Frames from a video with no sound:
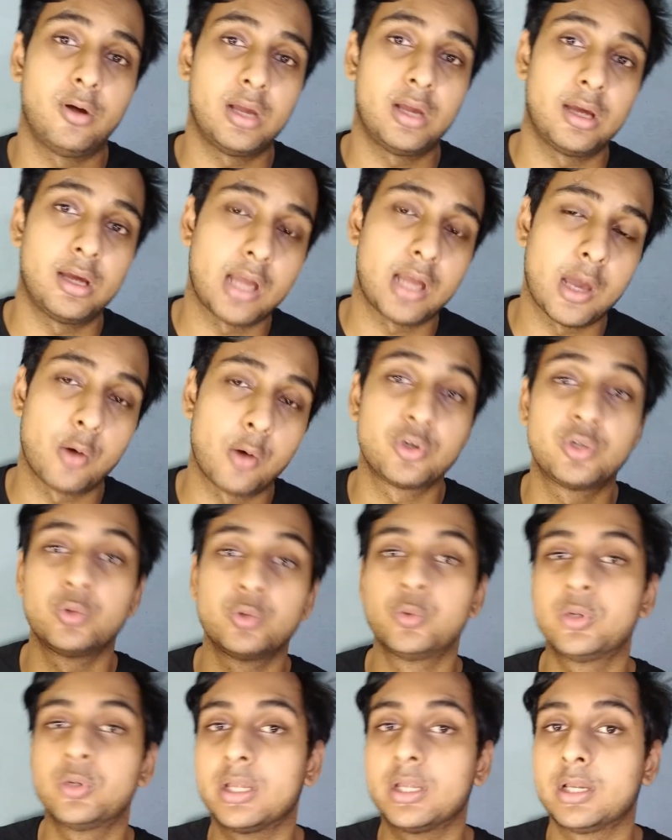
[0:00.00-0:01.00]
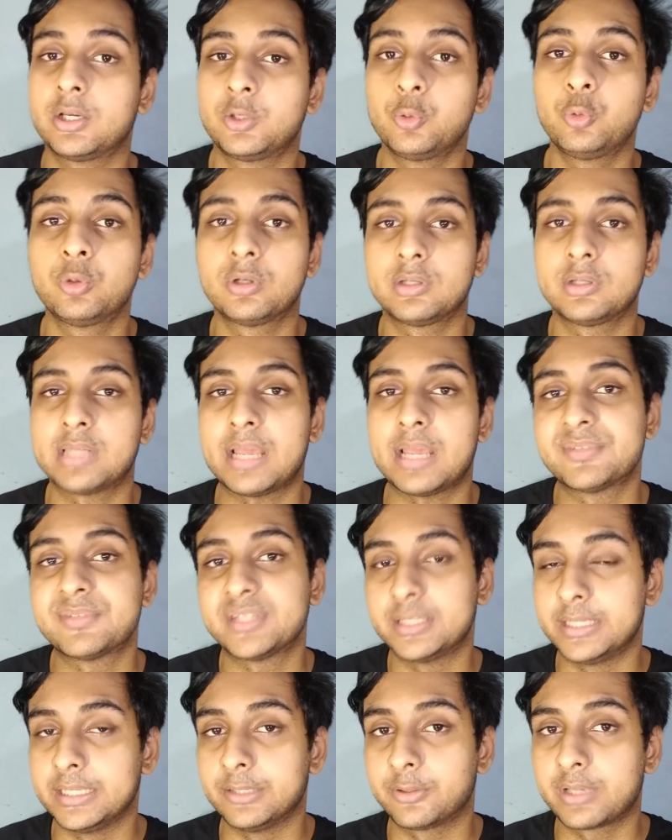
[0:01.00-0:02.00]
around two times
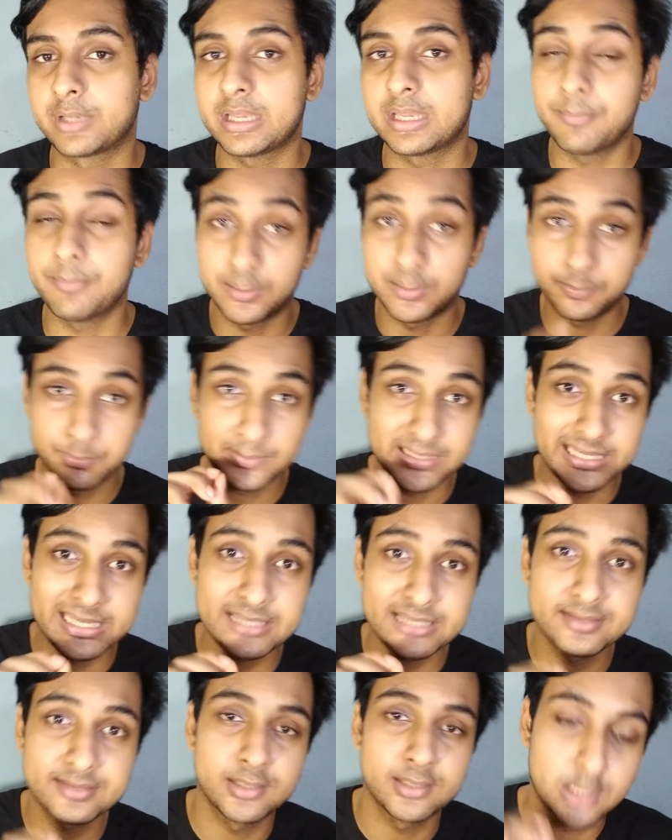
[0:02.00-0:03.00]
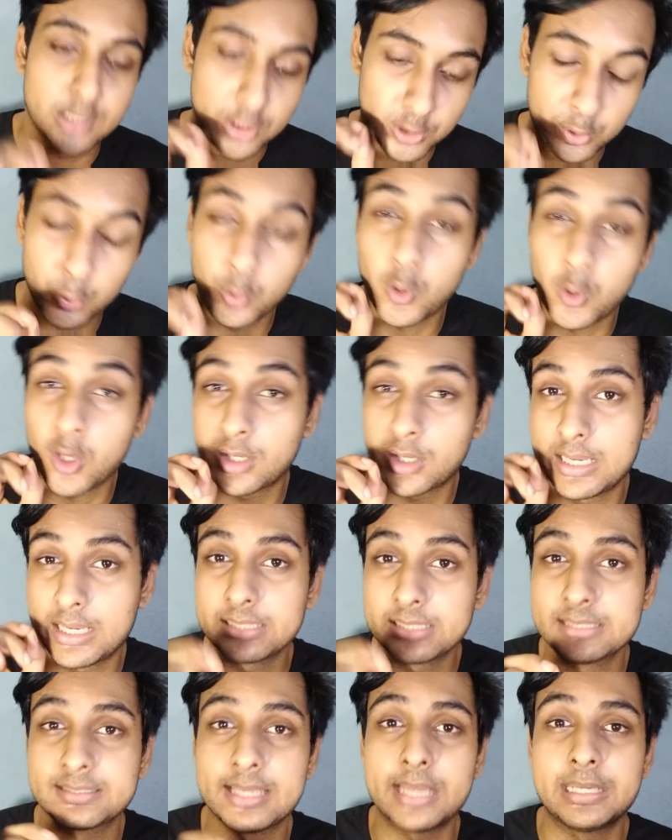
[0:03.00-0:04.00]
a day. Okay, but please do not
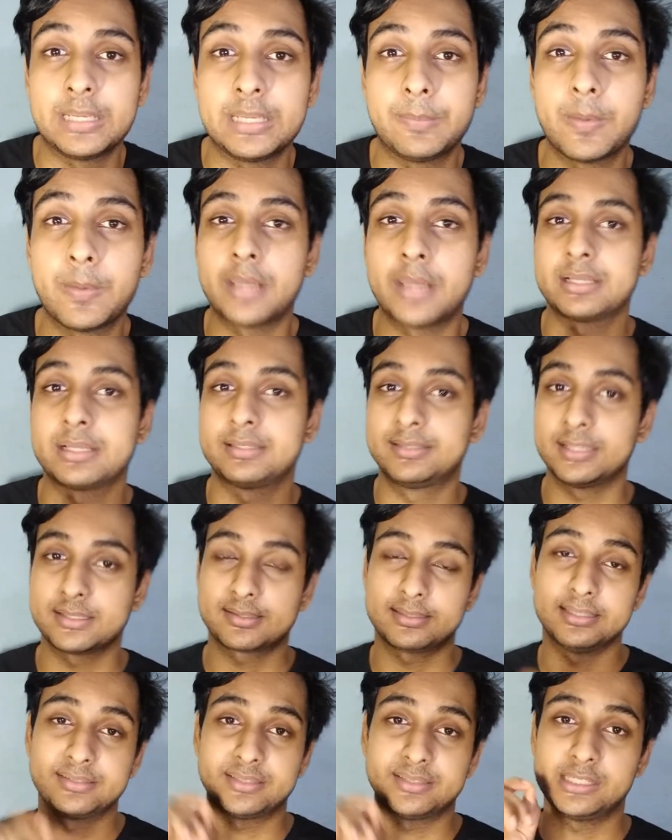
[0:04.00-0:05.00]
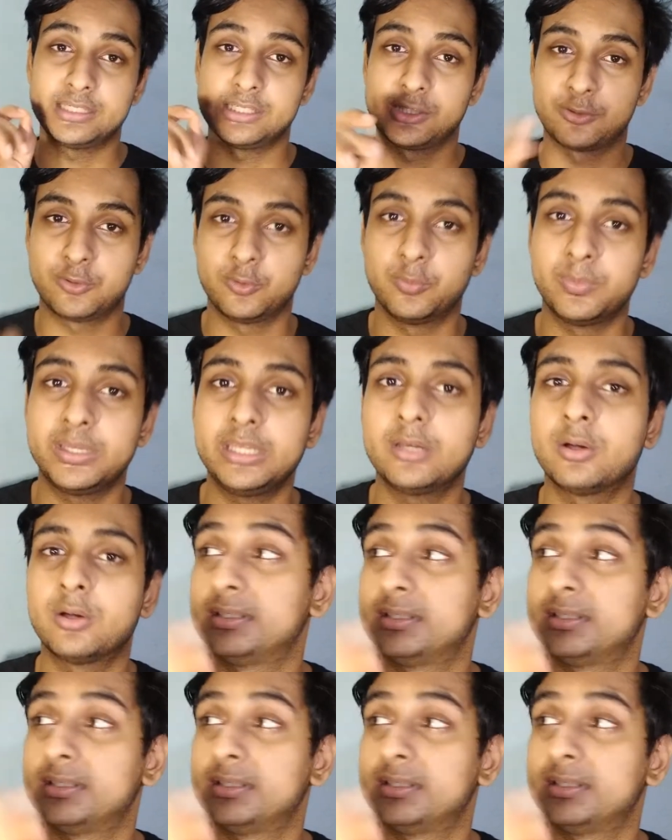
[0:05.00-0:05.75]
take this antibiotic just listen to me